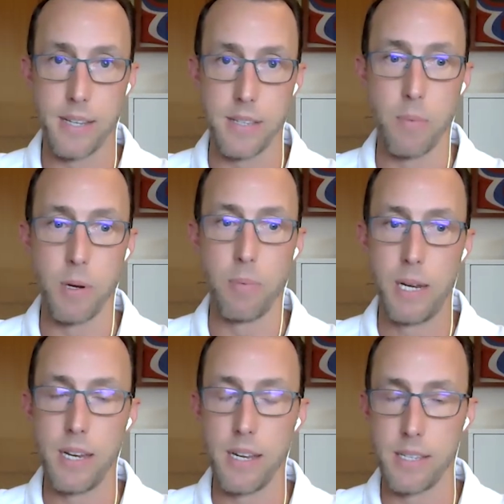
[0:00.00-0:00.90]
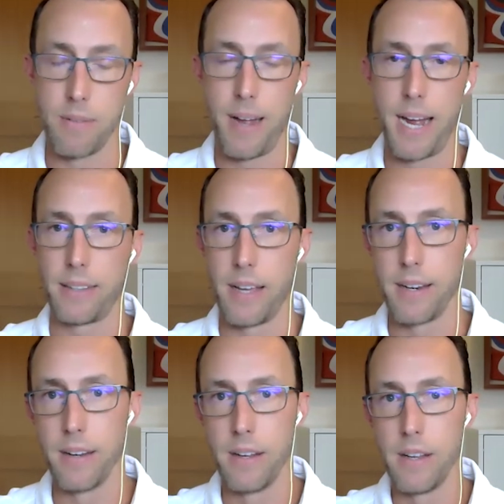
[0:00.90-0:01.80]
SWP is the fact that